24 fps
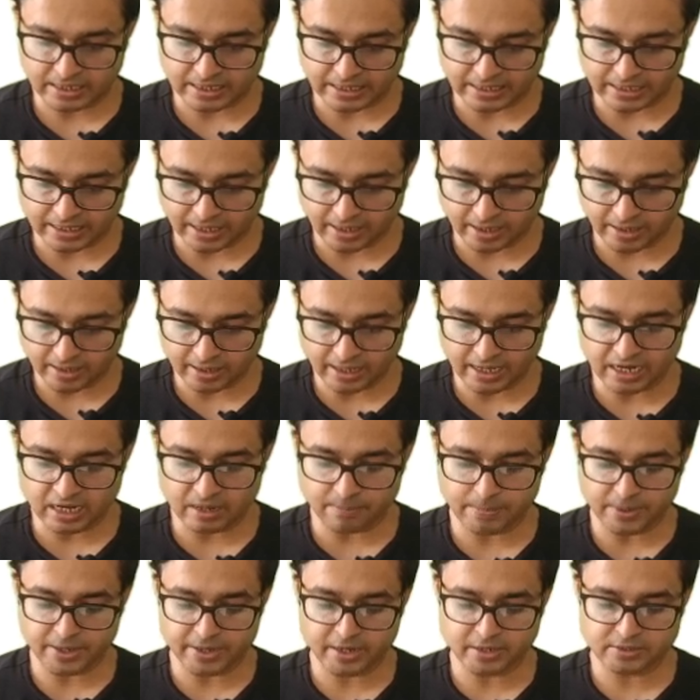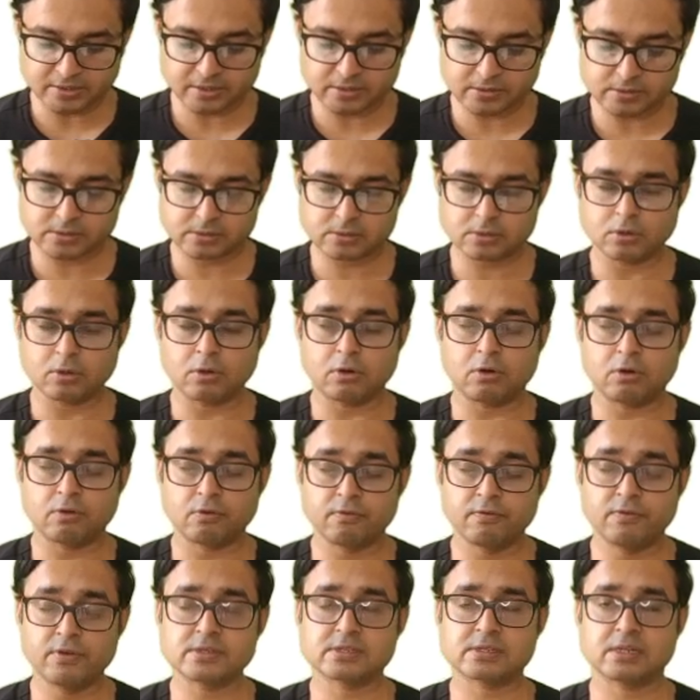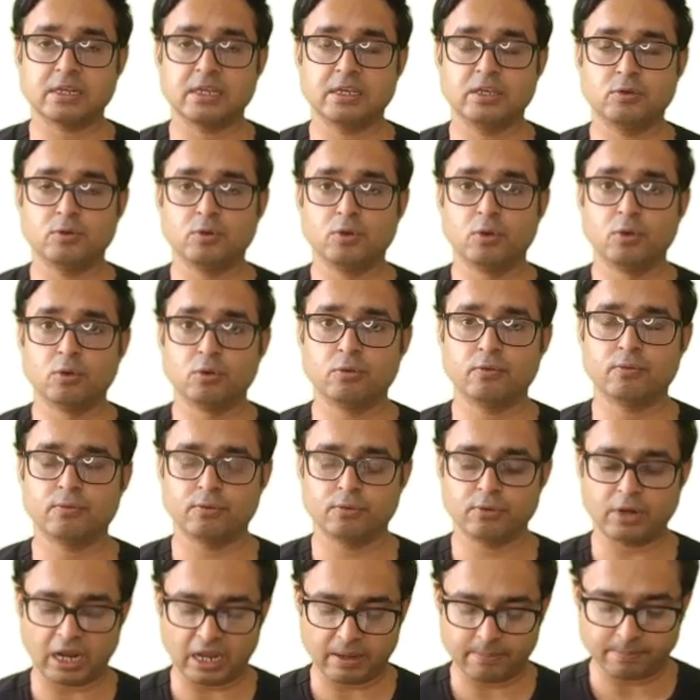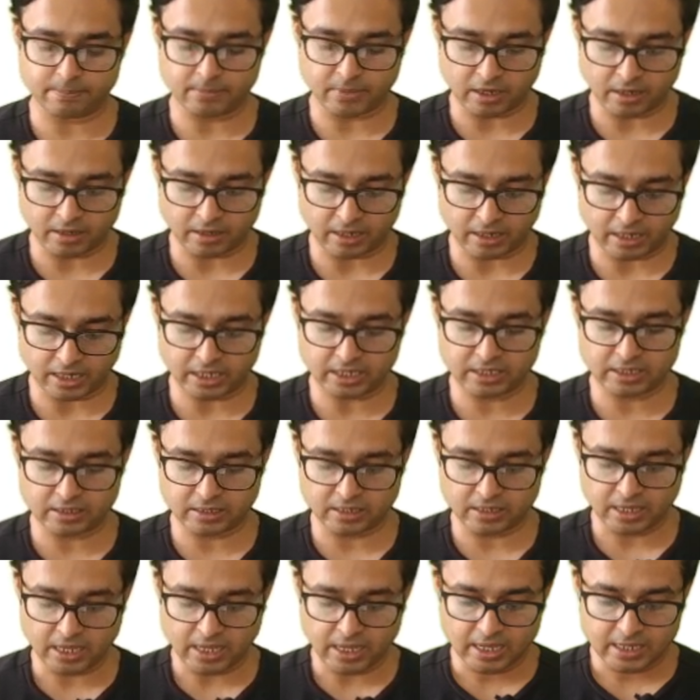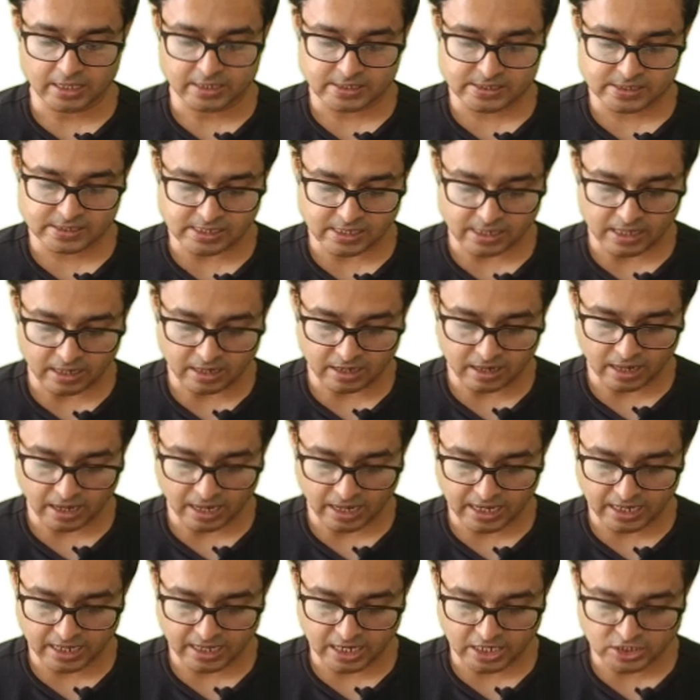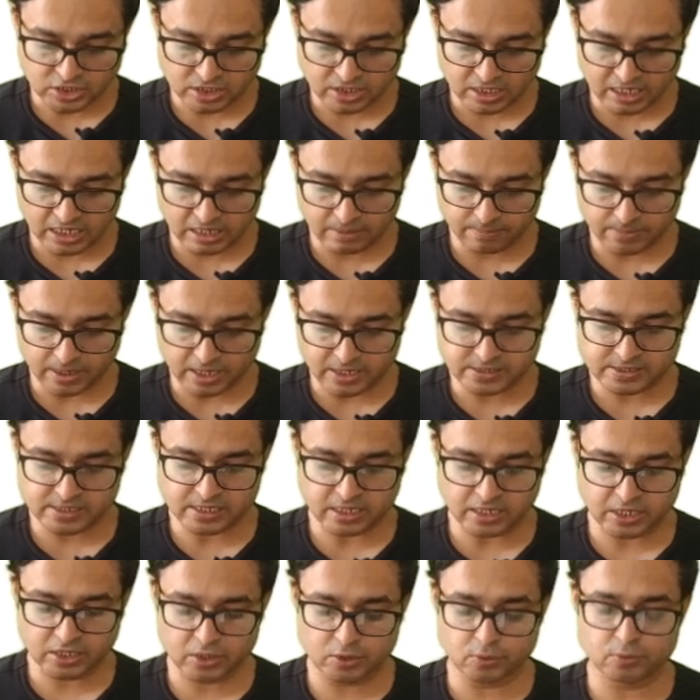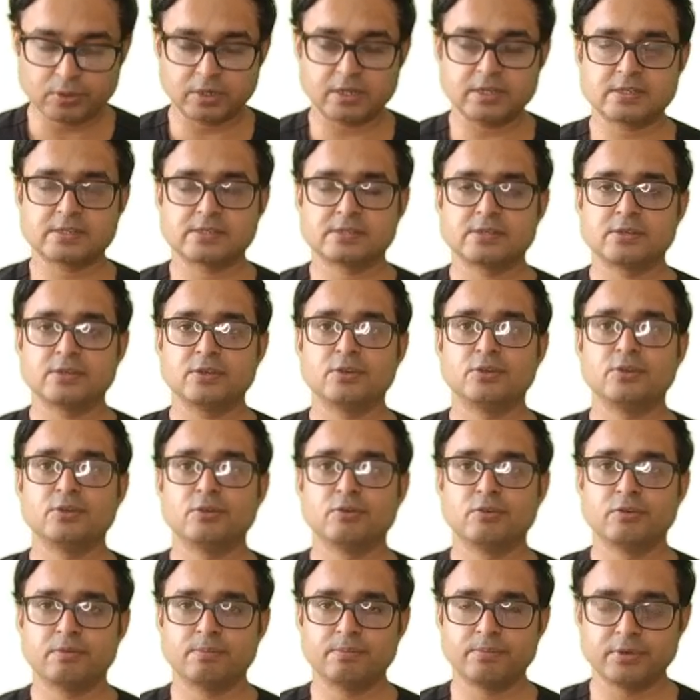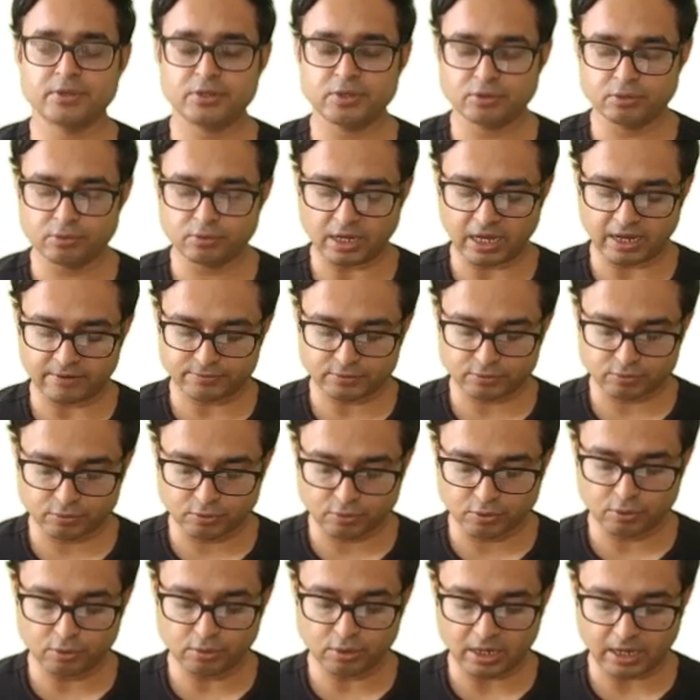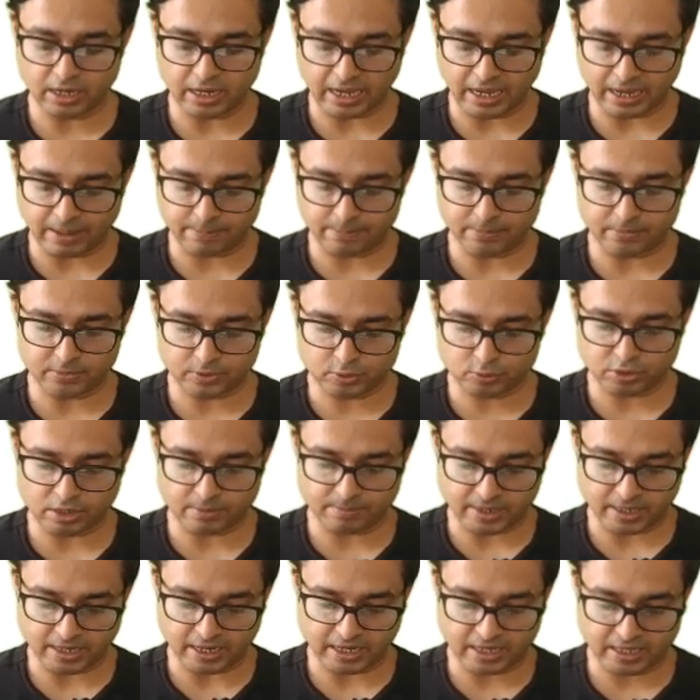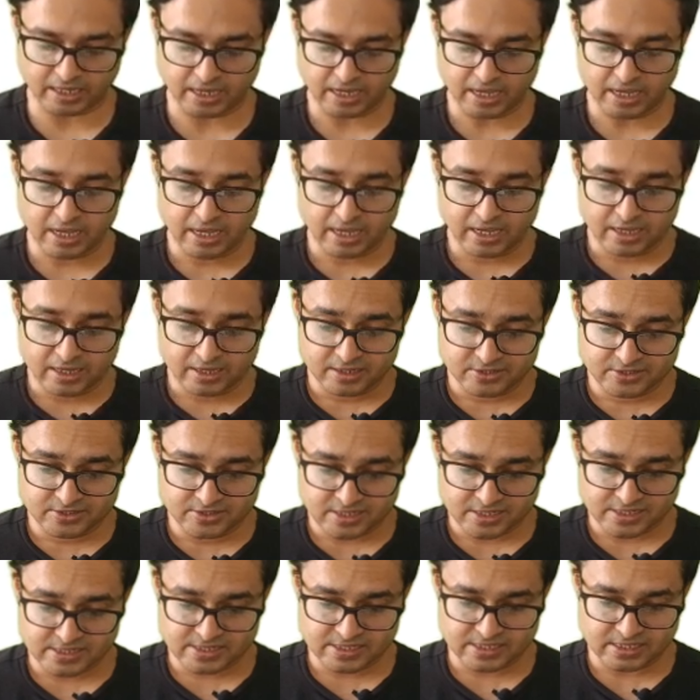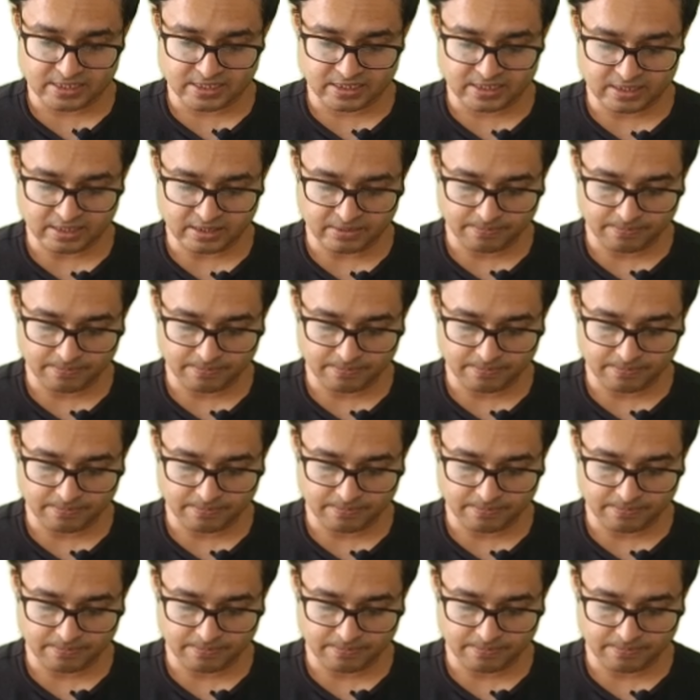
tail-like appendages, obviously you go for MRI. Scar-like lesion, aplasia cutis, you have to go to MRI. Just see,